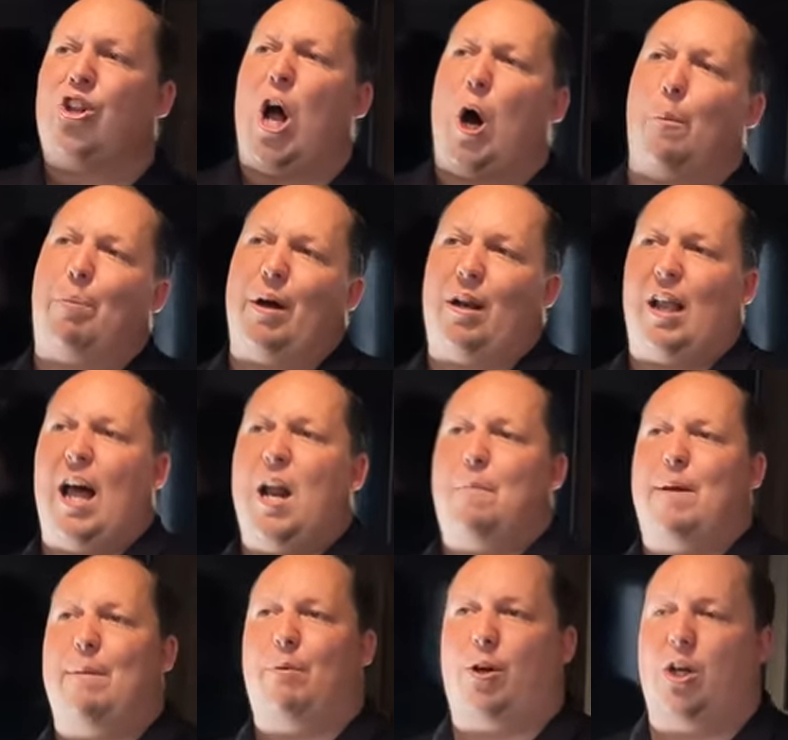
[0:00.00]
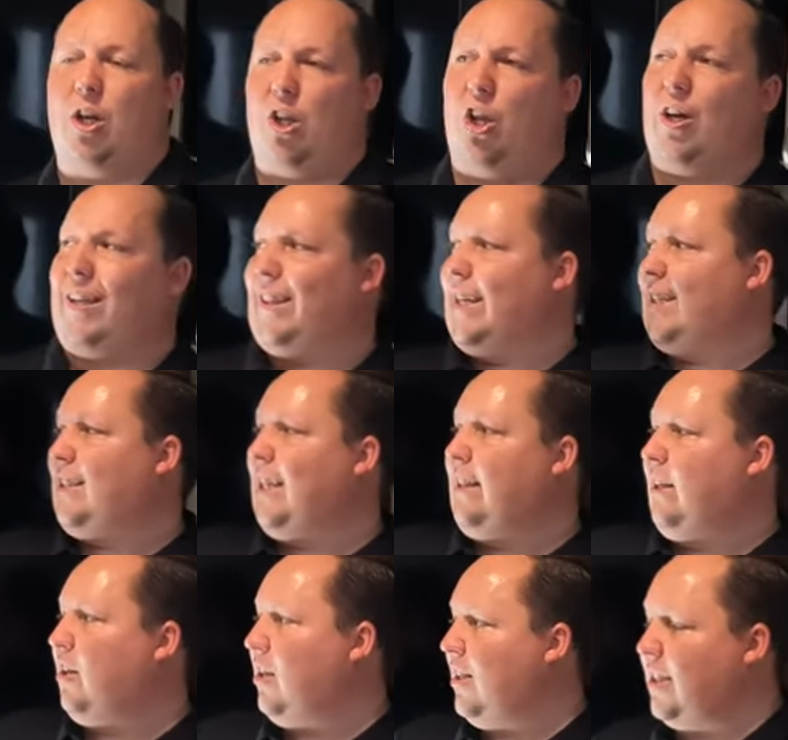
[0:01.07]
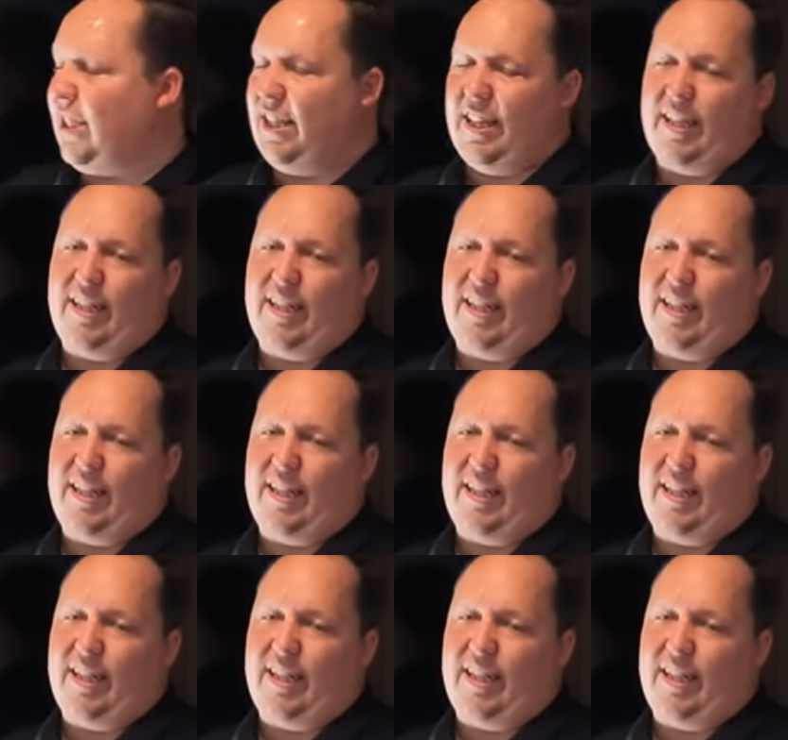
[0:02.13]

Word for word: No, but a lot of people are going to look at this and they're going to see